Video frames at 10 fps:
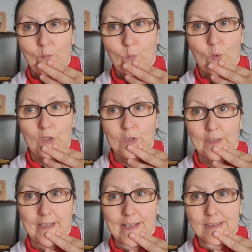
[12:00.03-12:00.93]
will
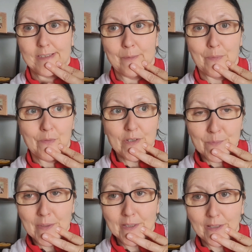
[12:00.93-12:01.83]
they accept me with
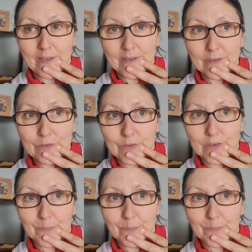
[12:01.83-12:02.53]
mental health?